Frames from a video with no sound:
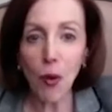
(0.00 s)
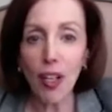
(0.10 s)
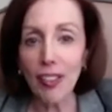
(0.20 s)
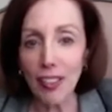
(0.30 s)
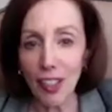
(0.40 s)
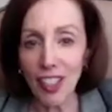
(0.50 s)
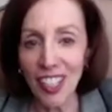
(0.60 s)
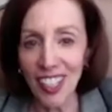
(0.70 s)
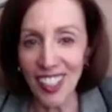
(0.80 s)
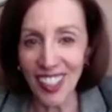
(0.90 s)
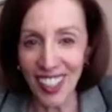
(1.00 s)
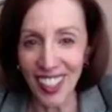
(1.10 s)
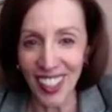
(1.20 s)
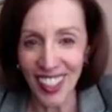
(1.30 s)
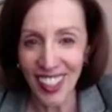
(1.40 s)
Yeah, I'm
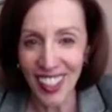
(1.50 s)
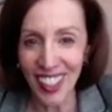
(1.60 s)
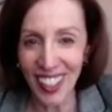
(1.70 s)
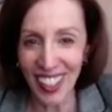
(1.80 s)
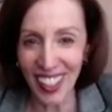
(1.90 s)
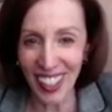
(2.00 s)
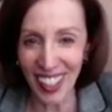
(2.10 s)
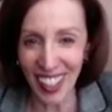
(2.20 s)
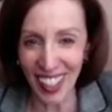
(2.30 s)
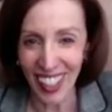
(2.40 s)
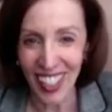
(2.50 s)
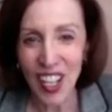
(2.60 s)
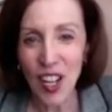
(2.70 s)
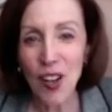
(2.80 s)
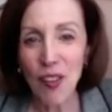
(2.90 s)
sorry. There's a
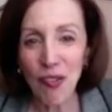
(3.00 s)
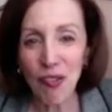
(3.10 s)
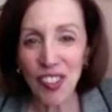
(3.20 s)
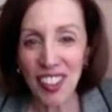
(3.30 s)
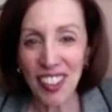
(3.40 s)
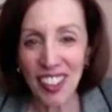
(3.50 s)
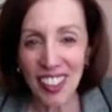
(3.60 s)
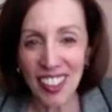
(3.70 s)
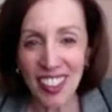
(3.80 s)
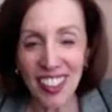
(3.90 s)
train that goes by here every so